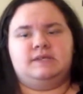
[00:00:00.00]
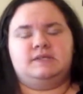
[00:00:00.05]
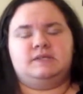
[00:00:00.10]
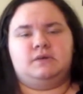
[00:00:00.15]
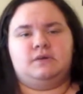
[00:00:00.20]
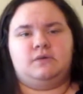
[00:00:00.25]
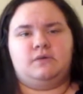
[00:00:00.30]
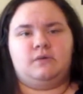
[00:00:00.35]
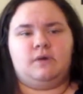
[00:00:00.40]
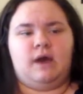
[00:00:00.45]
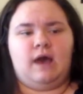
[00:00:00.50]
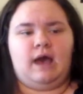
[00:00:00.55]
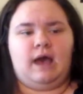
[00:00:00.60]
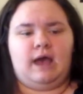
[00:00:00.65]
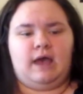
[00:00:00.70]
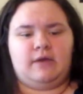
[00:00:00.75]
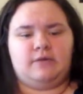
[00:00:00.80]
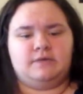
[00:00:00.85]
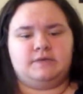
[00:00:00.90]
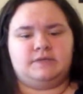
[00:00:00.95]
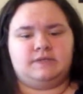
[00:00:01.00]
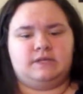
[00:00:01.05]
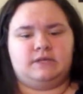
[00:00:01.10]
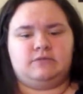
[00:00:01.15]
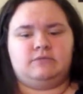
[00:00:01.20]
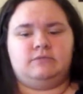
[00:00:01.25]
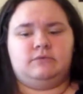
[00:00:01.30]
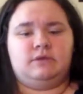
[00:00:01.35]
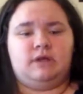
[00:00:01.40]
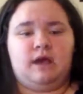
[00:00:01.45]
So I was
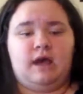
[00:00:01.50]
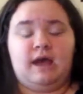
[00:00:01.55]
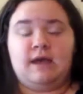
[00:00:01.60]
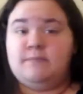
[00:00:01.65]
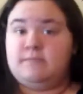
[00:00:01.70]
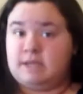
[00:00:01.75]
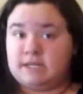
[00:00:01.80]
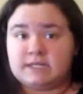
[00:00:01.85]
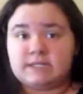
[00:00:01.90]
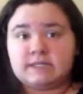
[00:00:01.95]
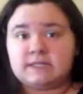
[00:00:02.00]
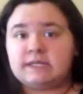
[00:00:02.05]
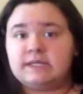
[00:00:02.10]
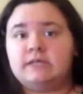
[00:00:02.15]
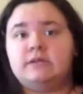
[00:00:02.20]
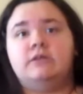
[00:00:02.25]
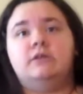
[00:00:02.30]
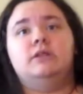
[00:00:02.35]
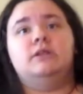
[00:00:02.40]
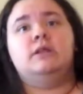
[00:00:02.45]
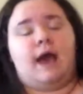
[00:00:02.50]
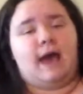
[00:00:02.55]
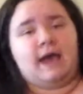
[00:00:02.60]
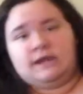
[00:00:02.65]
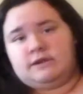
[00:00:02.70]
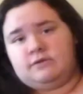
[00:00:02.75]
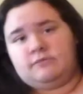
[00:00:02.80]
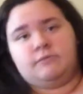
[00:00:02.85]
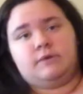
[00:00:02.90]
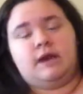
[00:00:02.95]
like, well, I'm mentally ill.
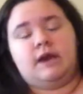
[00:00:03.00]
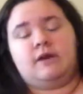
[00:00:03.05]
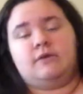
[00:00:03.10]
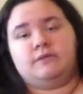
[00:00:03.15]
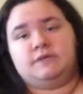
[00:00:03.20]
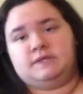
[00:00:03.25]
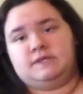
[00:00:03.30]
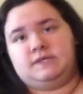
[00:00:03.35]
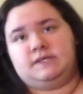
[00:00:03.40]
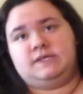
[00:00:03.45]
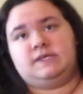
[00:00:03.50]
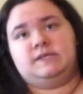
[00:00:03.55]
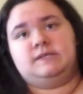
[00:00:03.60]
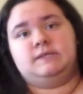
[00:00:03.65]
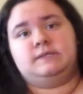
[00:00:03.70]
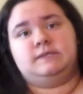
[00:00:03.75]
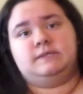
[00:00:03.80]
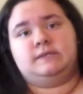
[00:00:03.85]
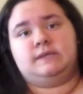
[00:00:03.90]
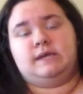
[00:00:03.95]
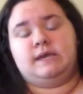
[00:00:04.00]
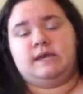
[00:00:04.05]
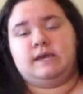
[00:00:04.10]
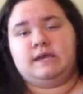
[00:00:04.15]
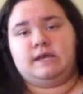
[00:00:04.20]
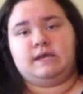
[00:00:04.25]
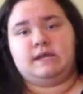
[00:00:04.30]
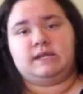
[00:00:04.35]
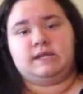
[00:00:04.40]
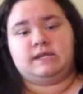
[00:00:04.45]
I know how this is,
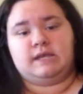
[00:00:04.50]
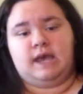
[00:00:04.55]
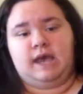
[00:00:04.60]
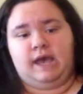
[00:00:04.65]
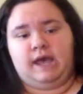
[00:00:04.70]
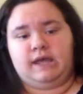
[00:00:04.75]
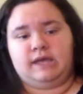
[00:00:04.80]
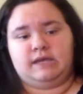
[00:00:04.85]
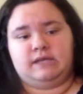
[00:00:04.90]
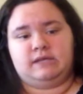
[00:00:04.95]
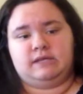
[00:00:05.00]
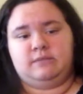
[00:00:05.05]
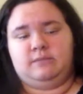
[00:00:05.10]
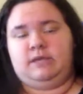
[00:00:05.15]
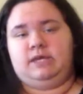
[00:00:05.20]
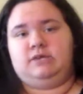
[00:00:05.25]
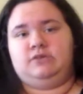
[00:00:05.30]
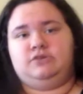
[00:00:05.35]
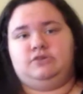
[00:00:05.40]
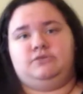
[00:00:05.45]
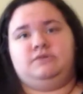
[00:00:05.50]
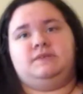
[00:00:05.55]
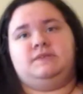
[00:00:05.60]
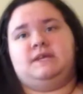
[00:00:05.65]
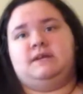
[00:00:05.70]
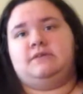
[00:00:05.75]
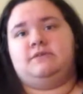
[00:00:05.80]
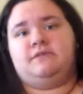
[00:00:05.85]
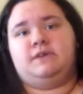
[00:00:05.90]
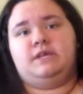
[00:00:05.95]
and I can make jokes
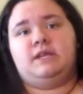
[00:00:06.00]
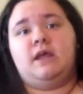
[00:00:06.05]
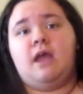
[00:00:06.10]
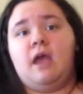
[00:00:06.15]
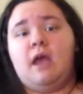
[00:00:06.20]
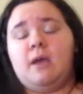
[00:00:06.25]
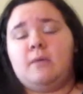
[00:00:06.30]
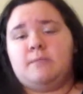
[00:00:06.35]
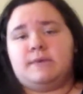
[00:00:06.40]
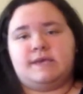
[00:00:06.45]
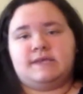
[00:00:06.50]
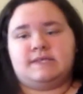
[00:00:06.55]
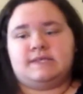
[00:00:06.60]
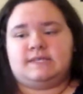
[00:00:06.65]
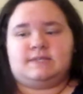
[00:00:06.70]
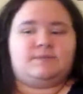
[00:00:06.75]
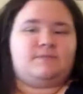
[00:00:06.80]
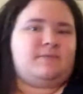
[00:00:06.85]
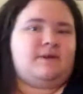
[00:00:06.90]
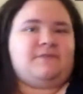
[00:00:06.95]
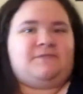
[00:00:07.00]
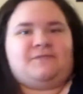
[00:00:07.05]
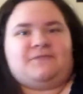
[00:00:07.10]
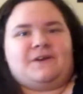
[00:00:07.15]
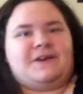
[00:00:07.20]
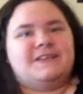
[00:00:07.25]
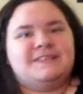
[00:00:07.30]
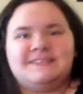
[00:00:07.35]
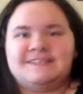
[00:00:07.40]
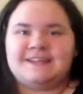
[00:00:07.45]
out of it, because that's what my
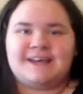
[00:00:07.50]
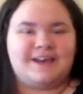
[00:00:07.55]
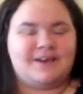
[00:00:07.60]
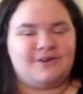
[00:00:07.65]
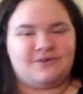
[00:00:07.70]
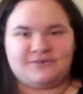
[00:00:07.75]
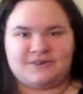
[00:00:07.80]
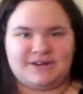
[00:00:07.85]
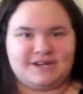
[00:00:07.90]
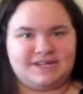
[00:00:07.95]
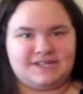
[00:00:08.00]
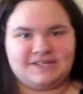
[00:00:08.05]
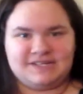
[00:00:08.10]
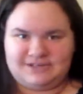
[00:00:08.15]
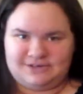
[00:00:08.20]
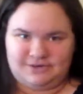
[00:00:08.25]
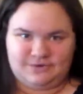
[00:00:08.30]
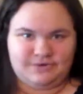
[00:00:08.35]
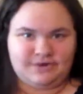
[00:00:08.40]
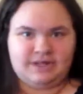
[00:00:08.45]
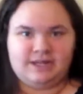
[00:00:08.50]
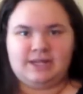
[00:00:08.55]
friends and I already do.